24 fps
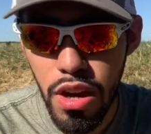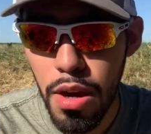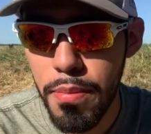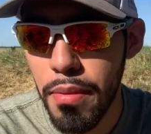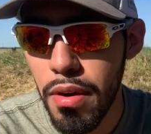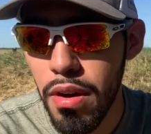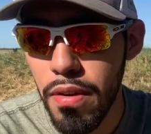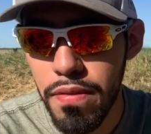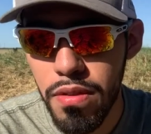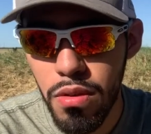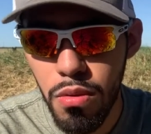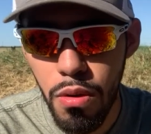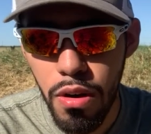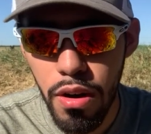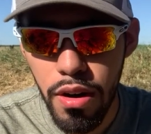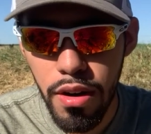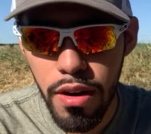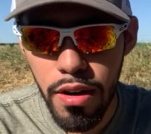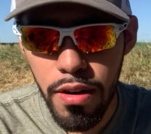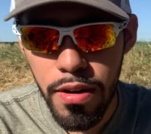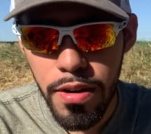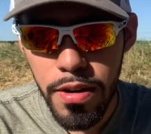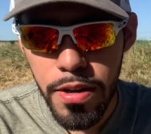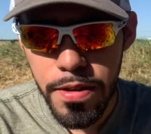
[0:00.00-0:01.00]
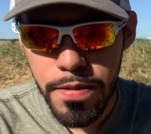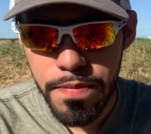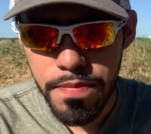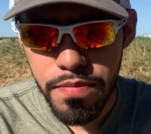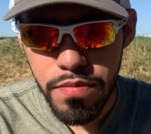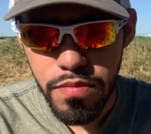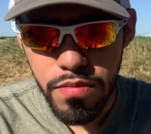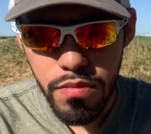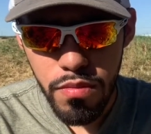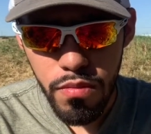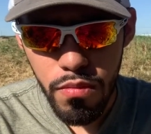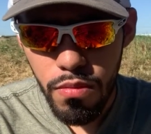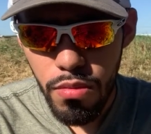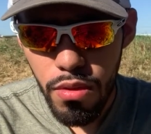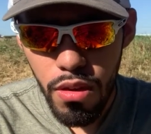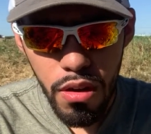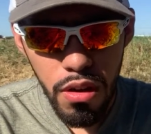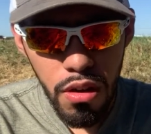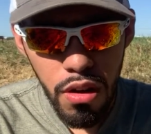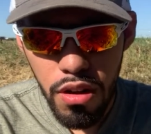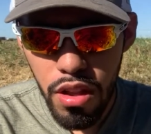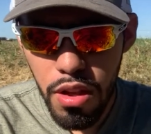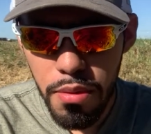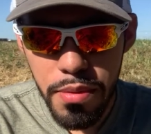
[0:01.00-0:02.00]
of the water.
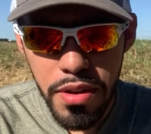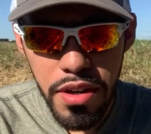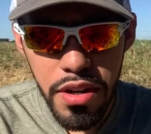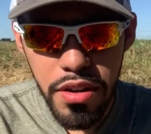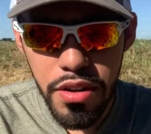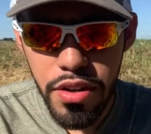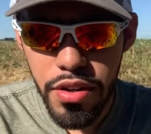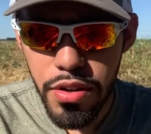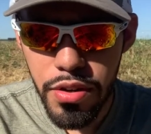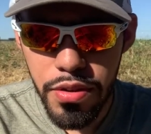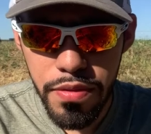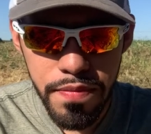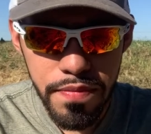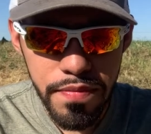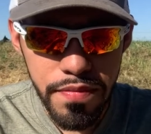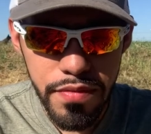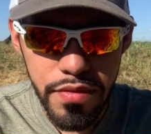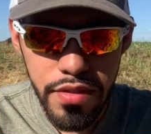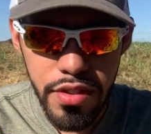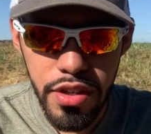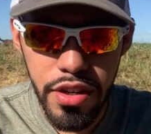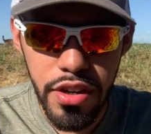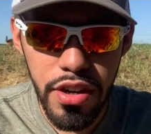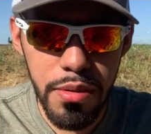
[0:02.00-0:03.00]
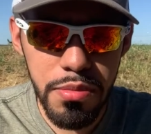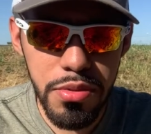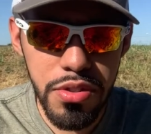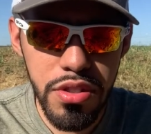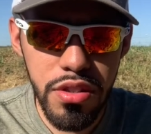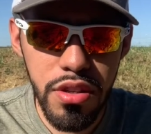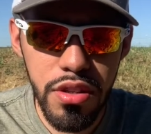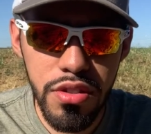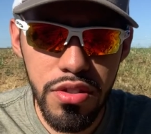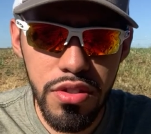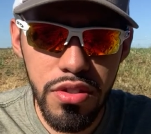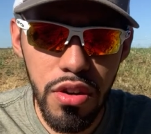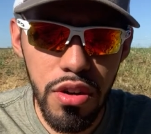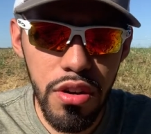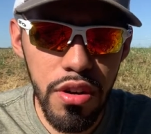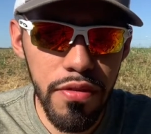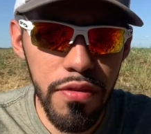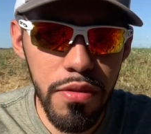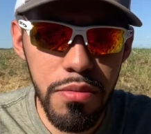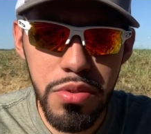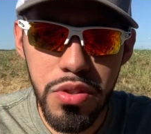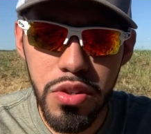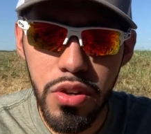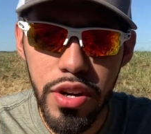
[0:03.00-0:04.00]
All I'm going to do here, I'm just going to start
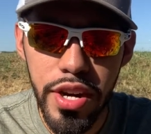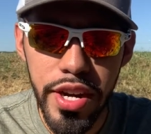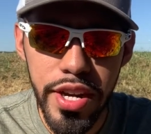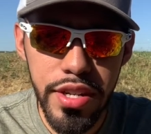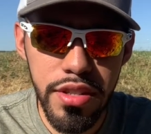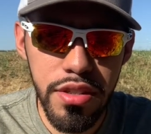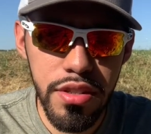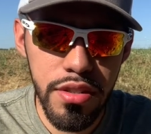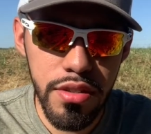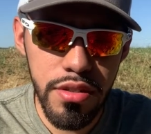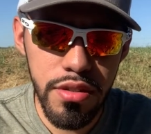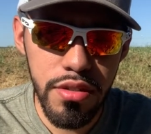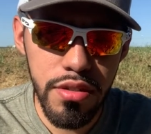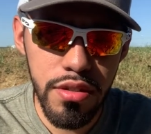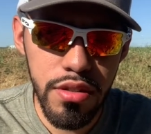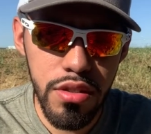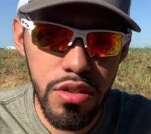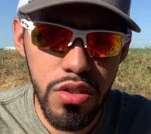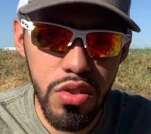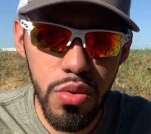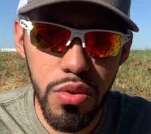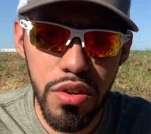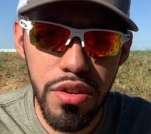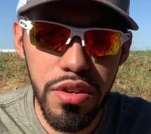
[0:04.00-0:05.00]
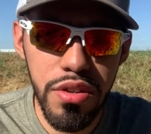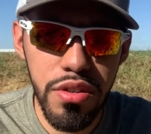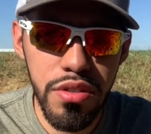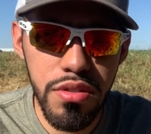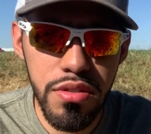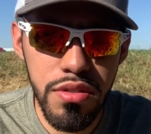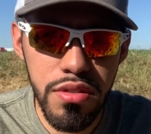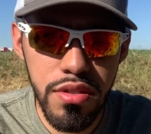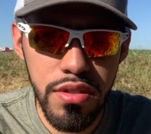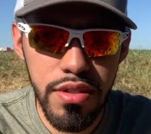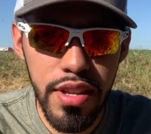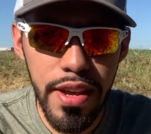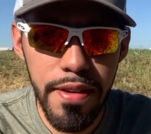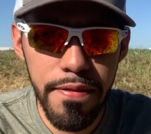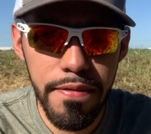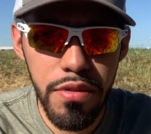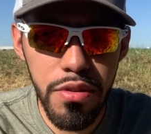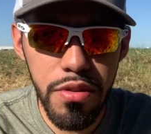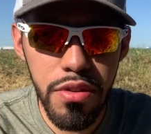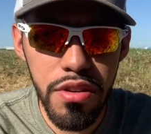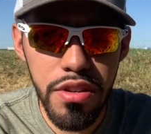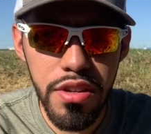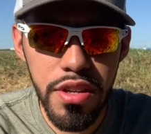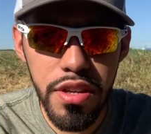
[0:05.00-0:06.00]
from scratch. So we're going to use that
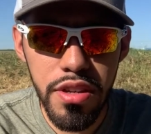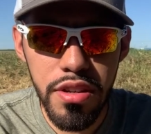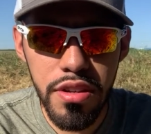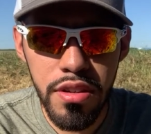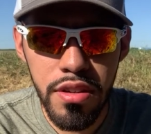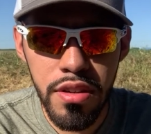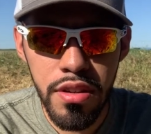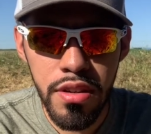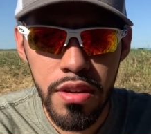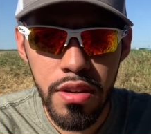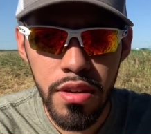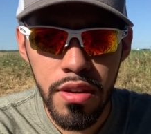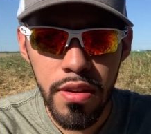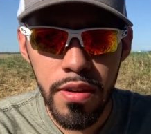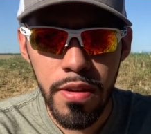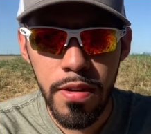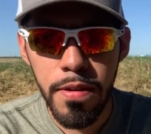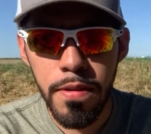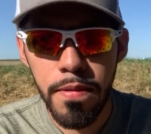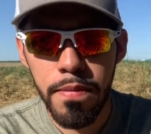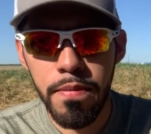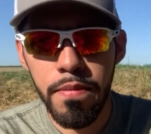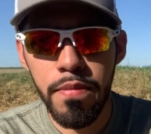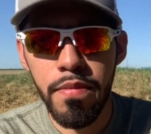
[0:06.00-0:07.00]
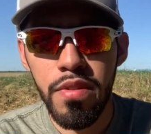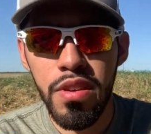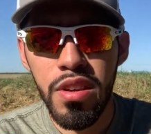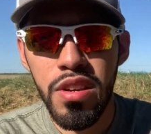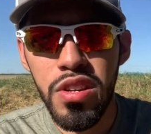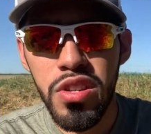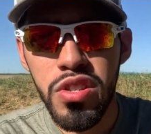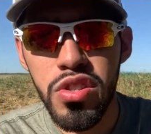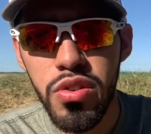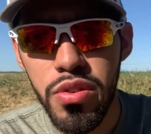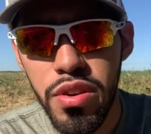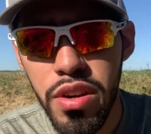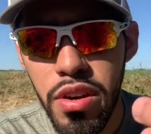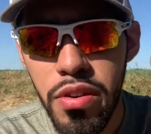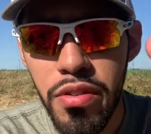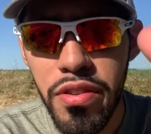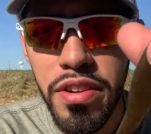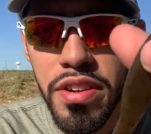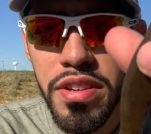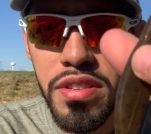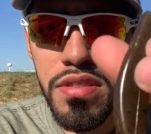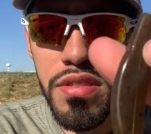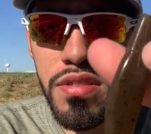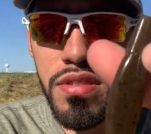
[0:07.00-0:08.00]
fluke again. So here it
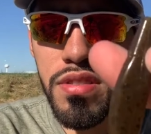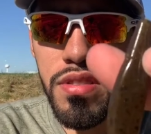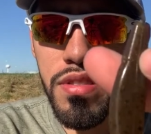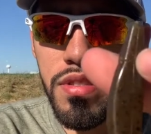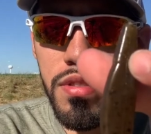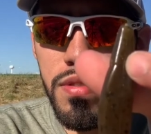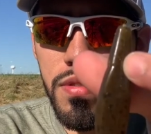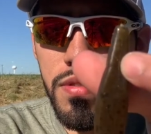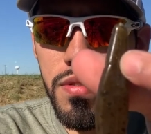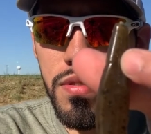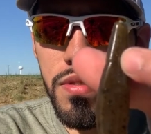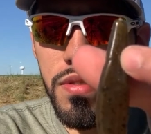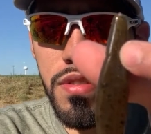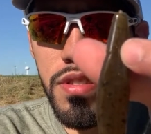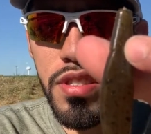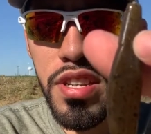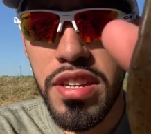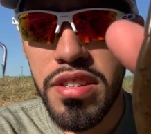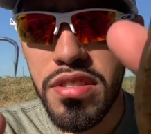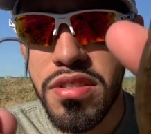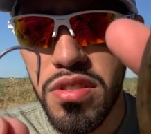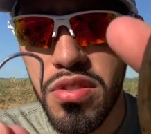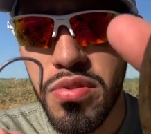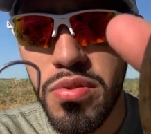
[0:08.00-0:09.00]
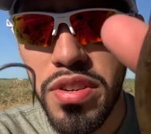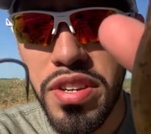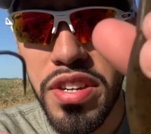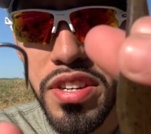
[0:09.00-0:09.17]
is, Texas rig